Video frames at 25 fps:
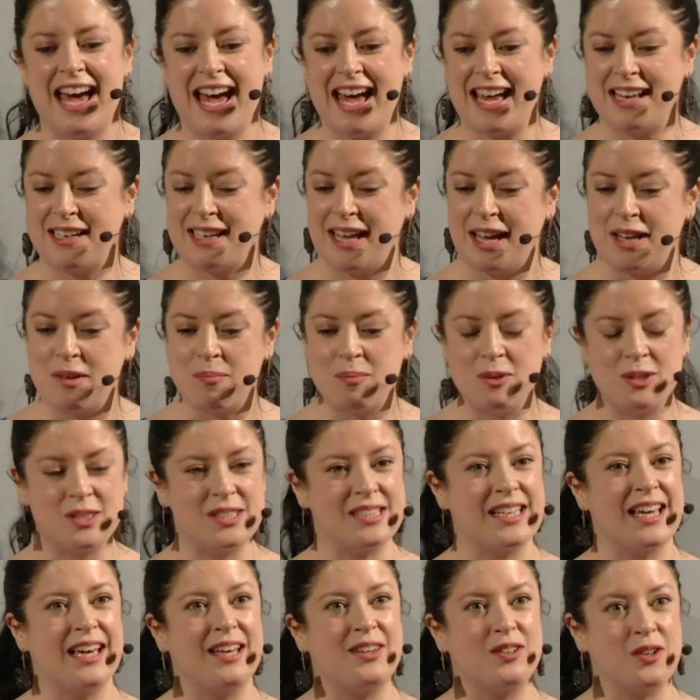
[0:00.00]
and kind of put
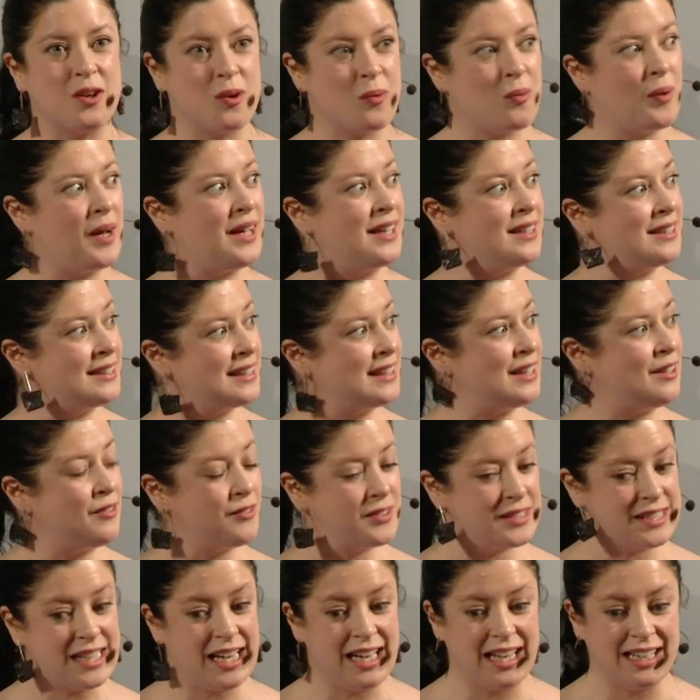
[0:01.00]
together a wild
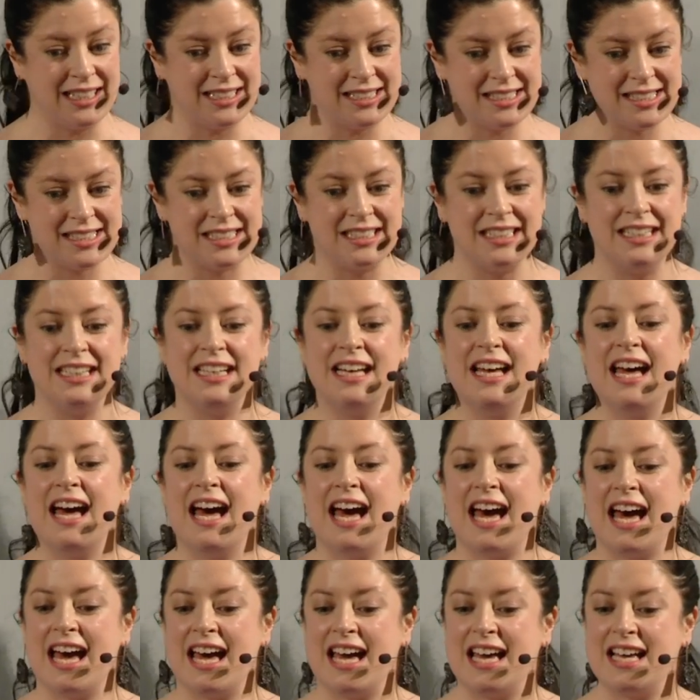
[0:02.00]
leaf salad.
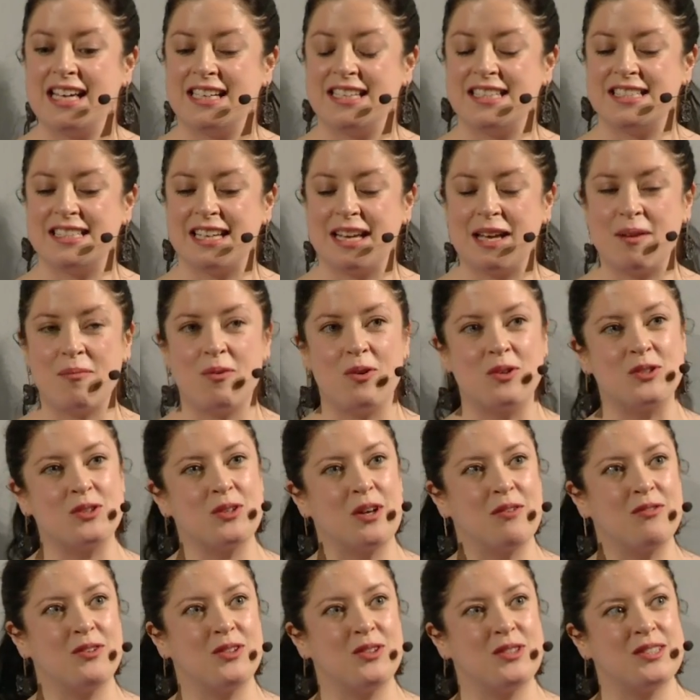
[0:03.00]
And um,
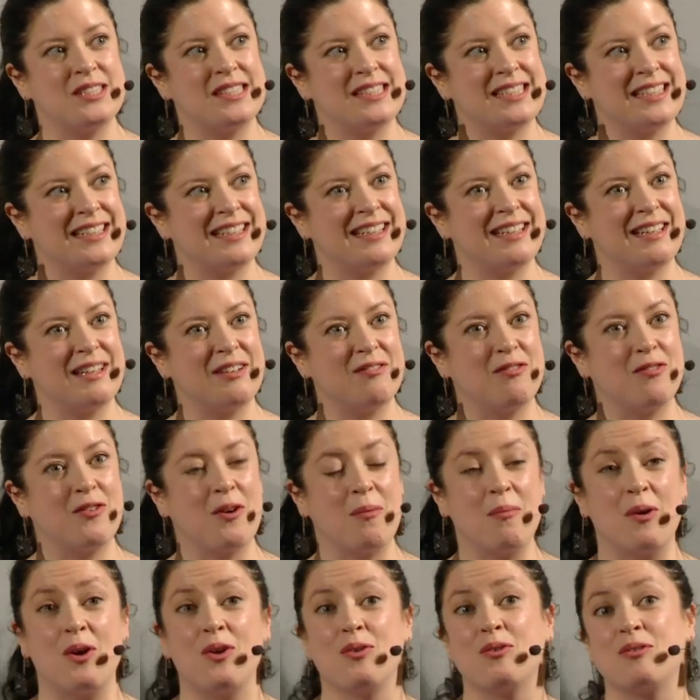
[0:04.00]
also, I've used in it
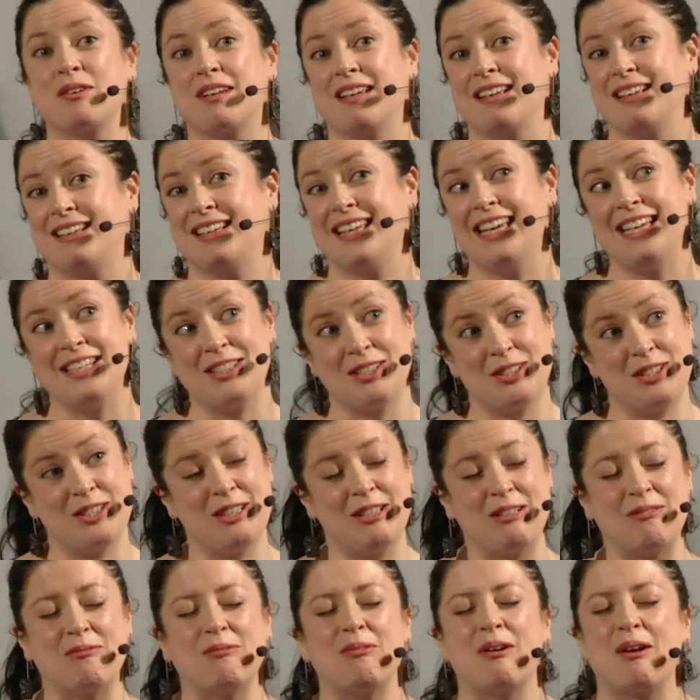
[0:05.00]
from our own
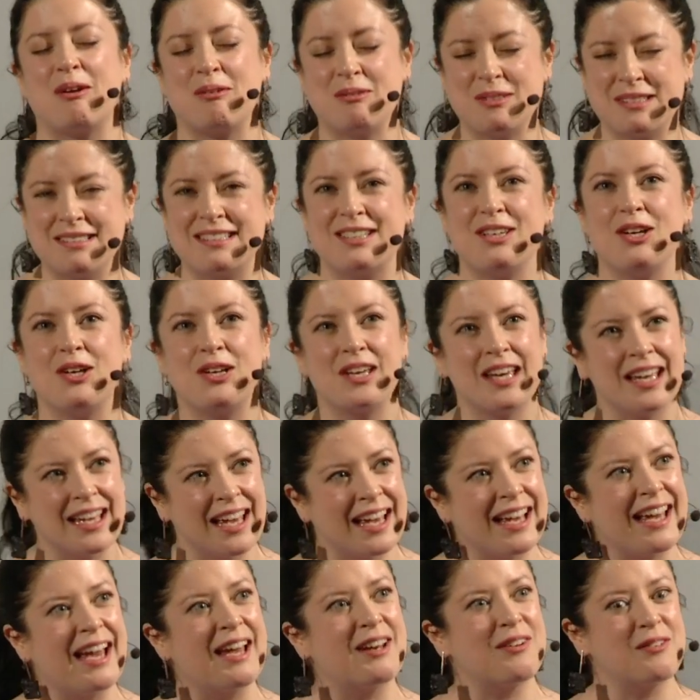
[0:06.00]
kitchen when I was cooking.
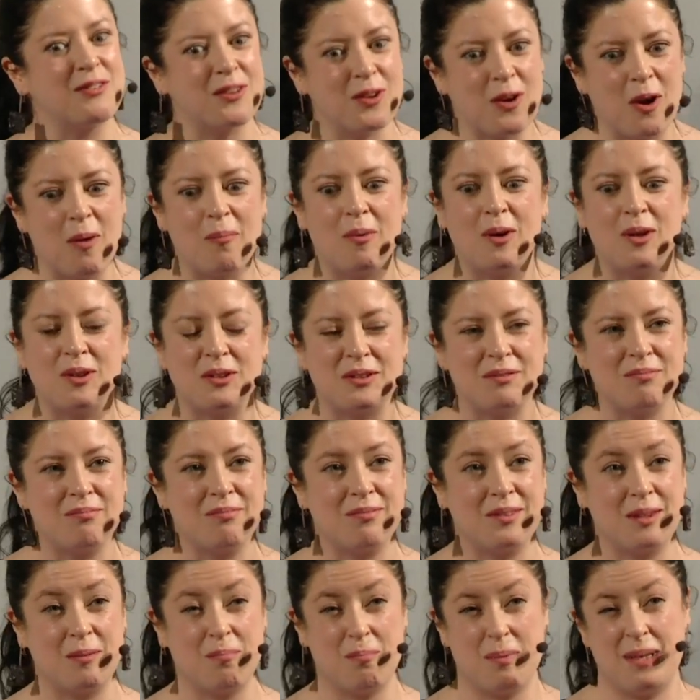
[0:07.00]
I kind of thought about
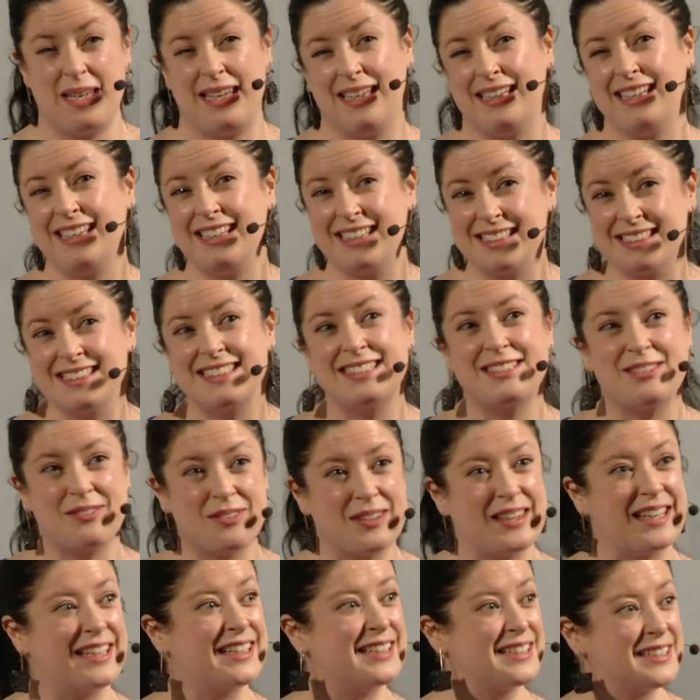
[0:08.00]
the peelings
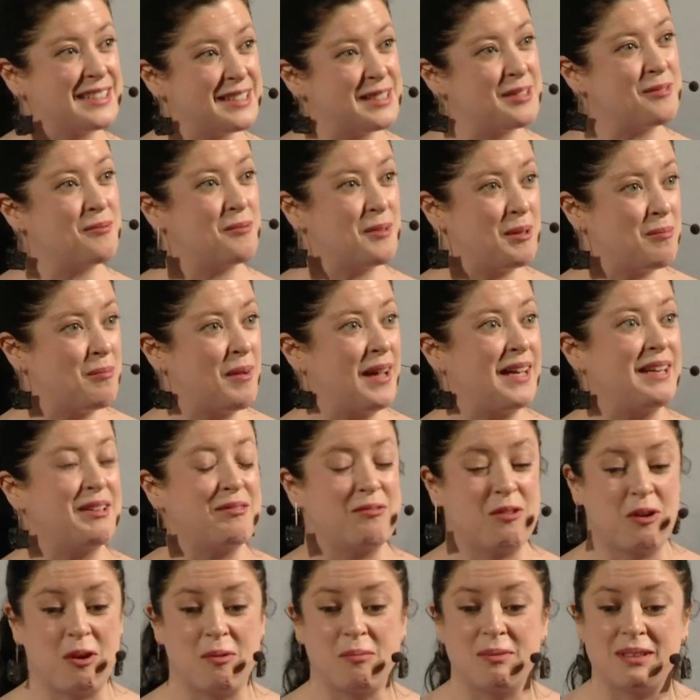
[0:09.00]
of things that we
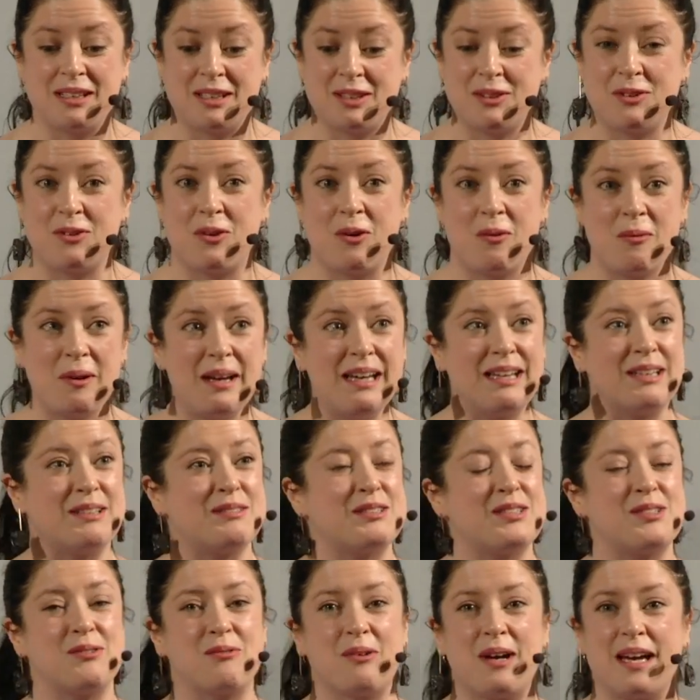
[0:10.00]
might normally throw
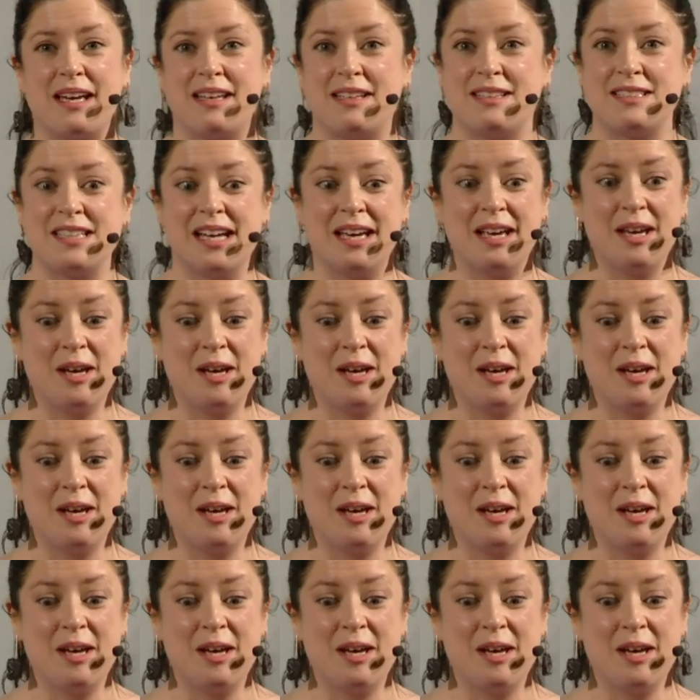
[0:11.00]
away. So I had